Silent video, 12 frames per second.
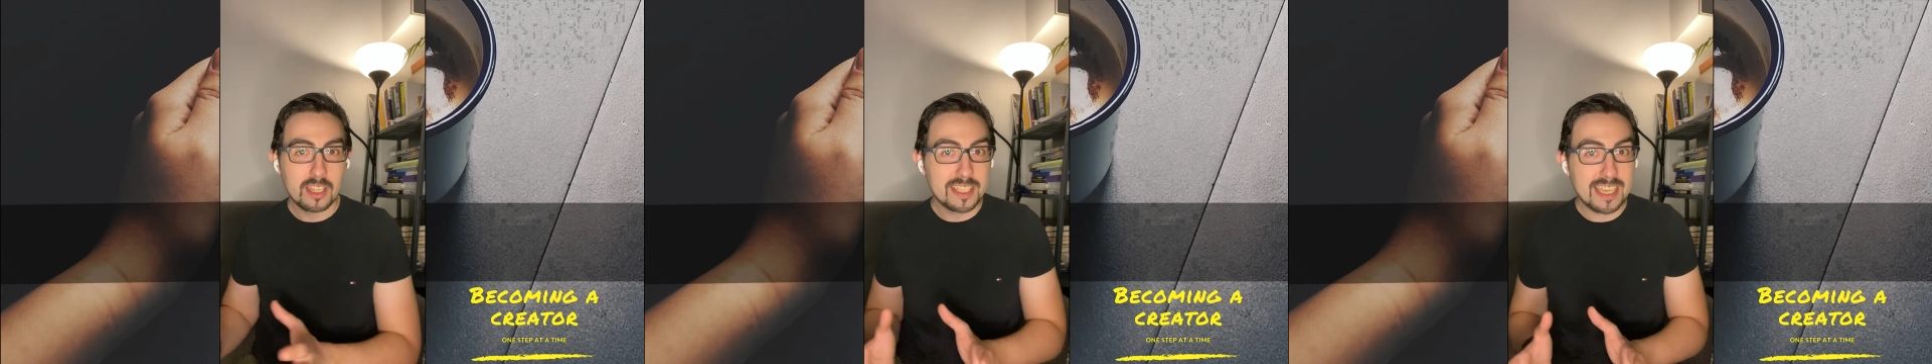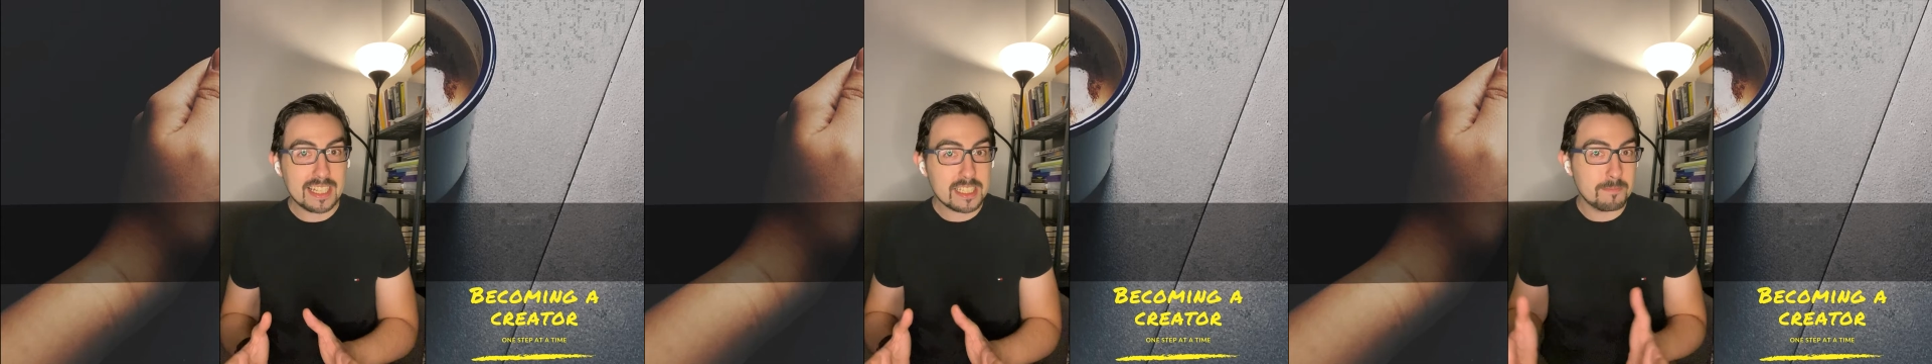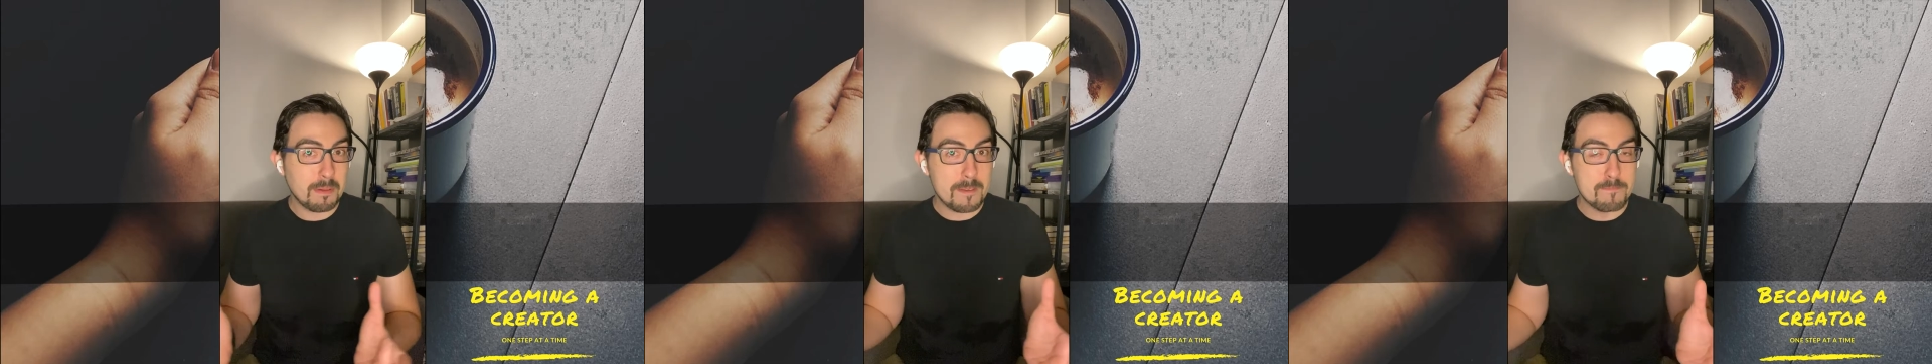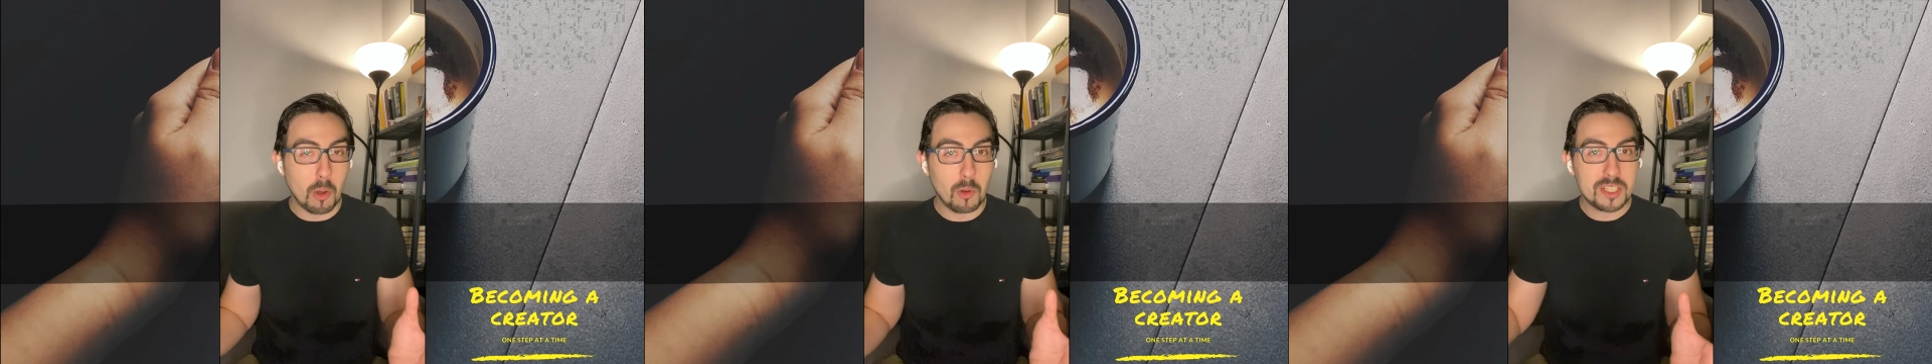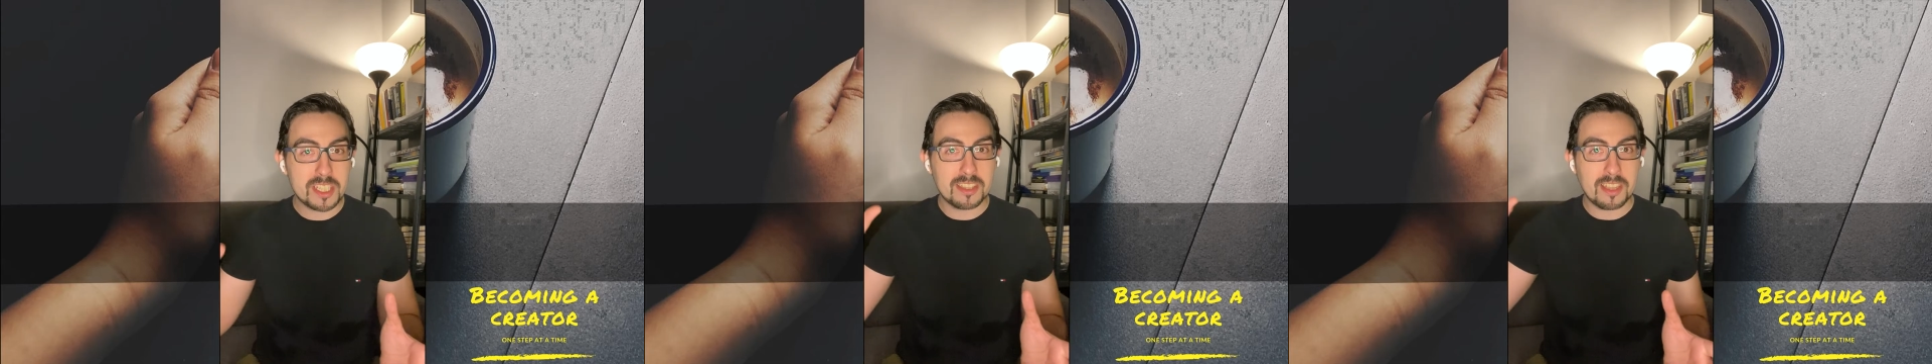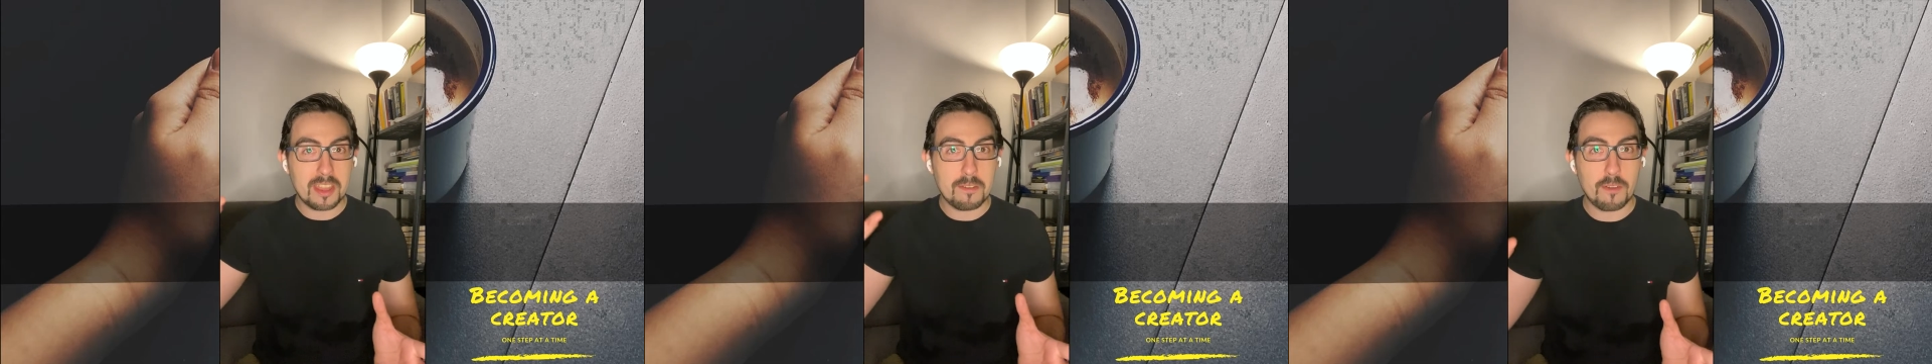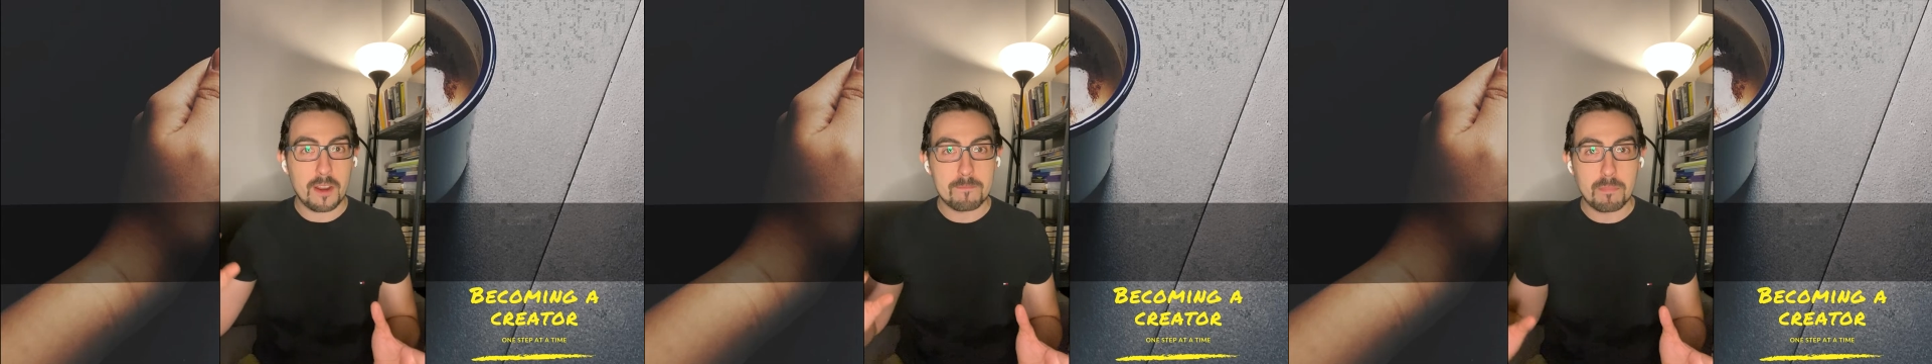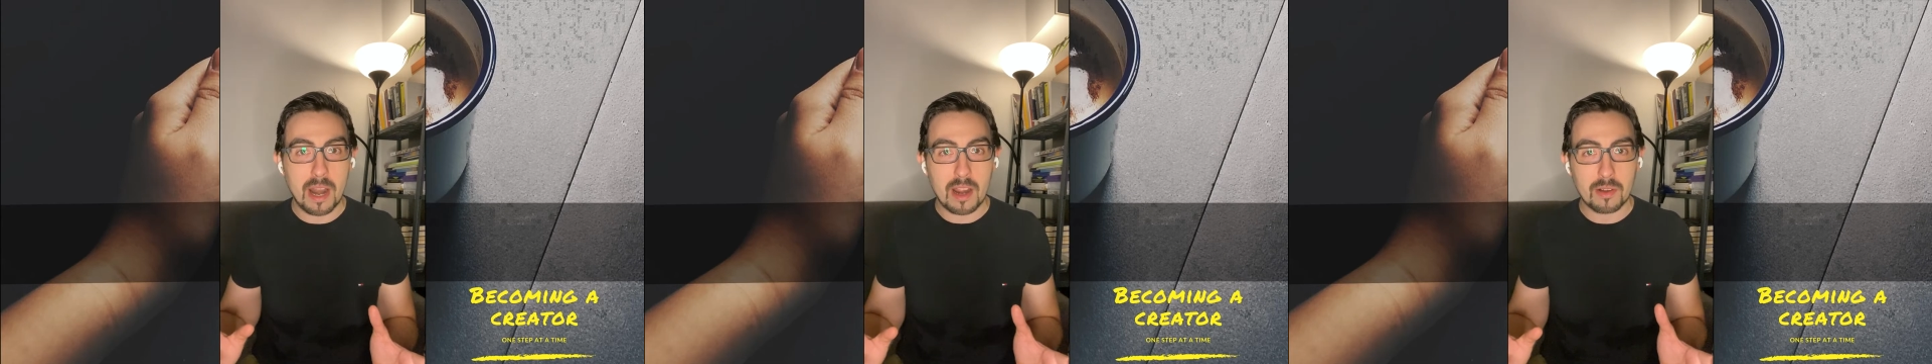just by polishing the different
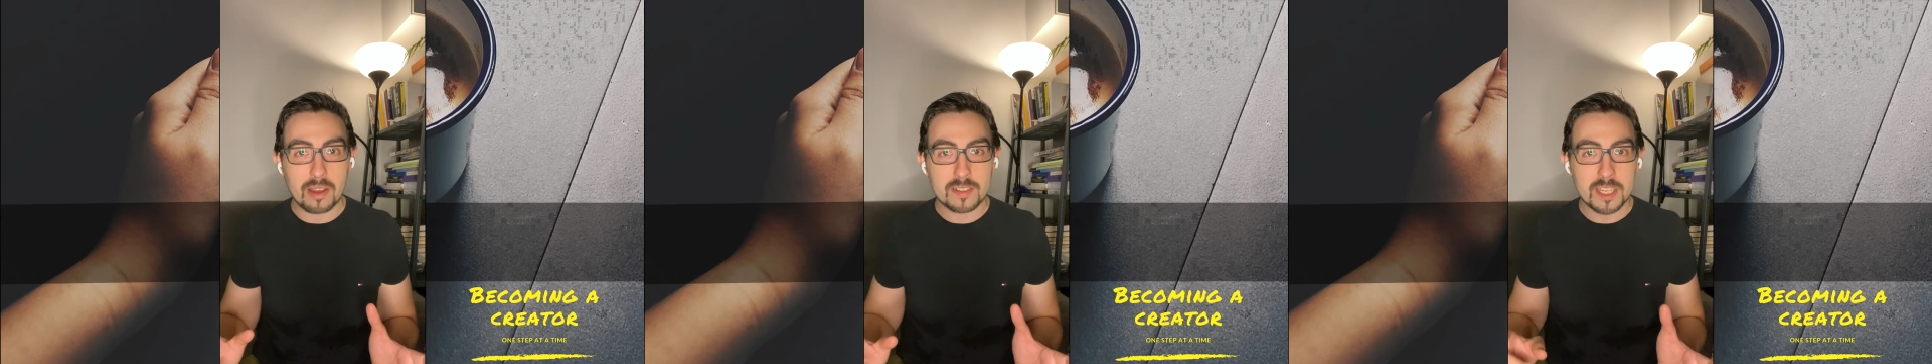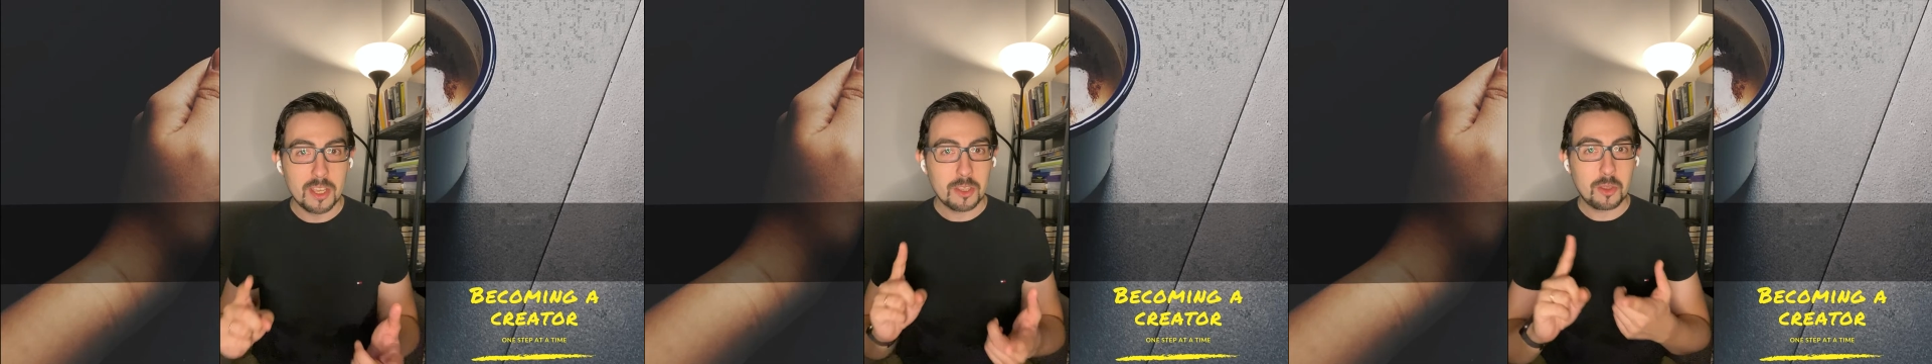paragraphs.